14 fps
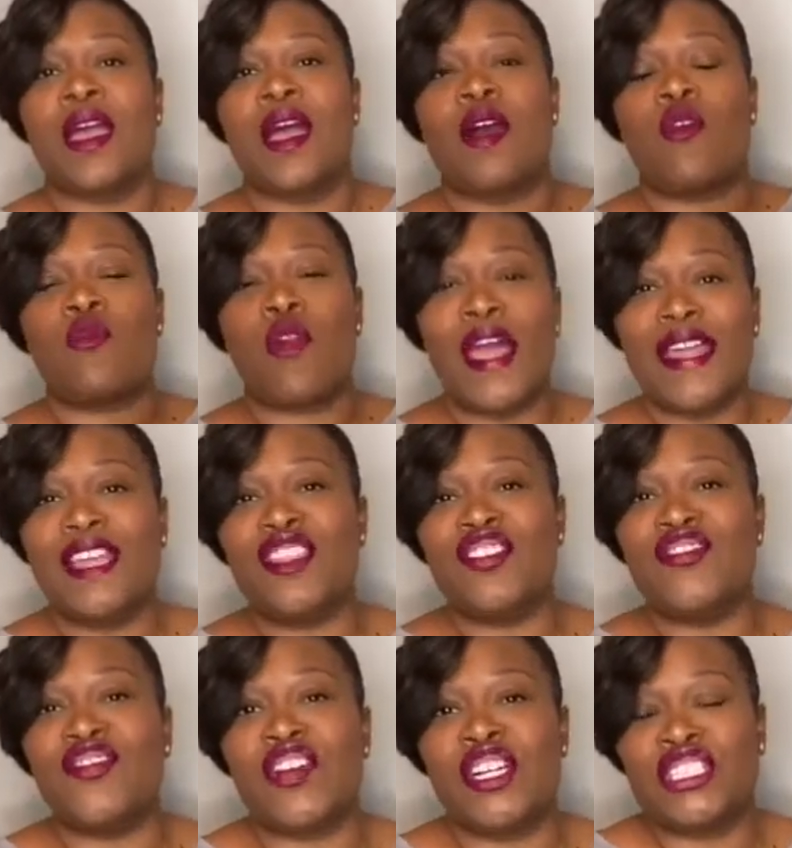Writing the
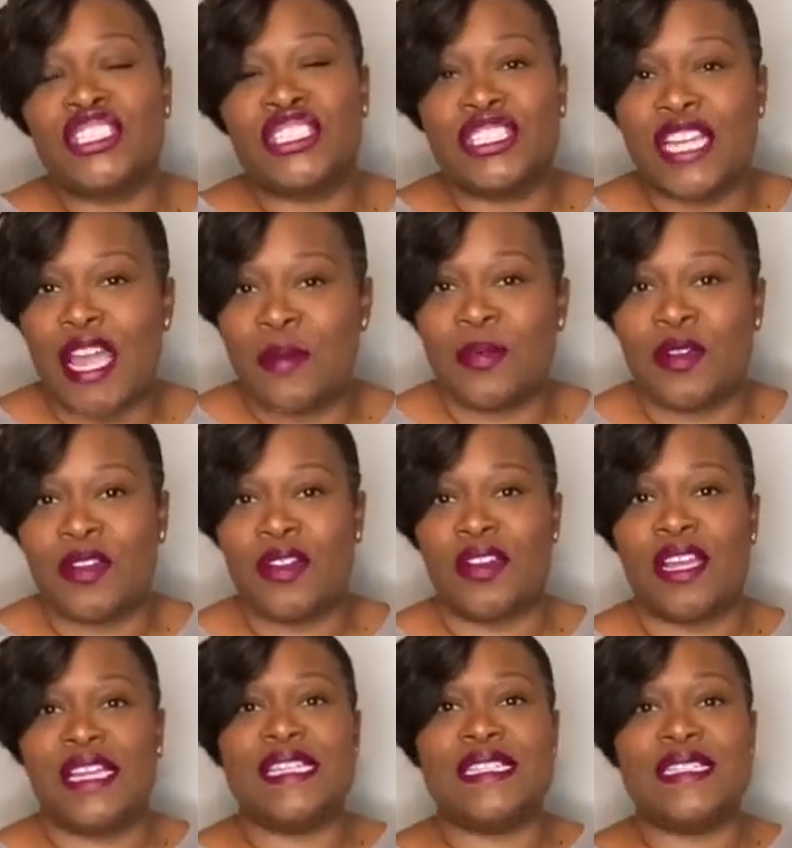first
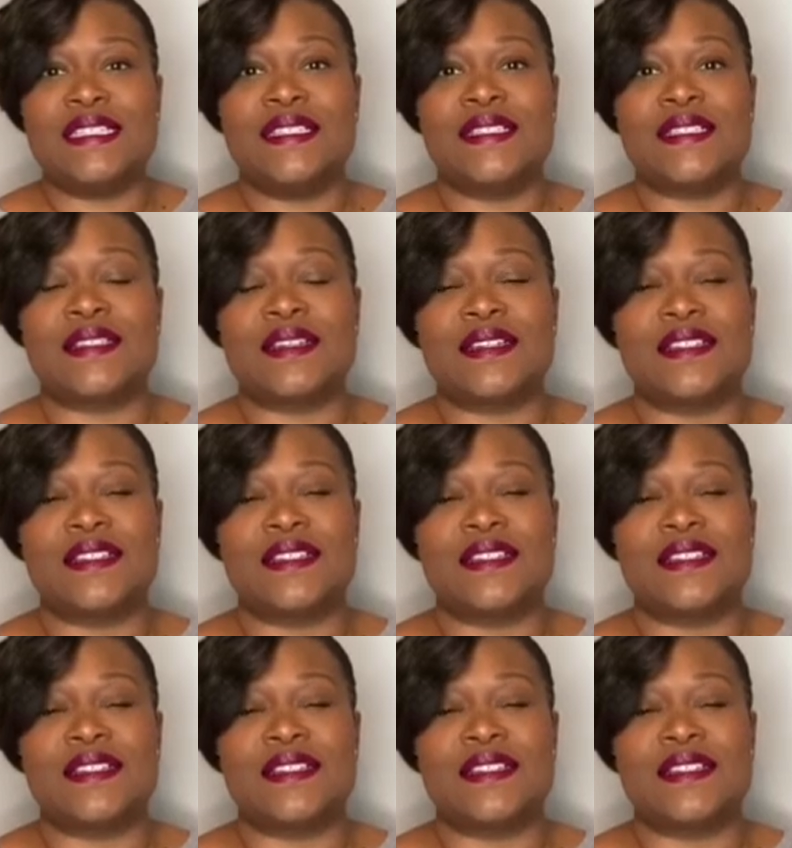chapter is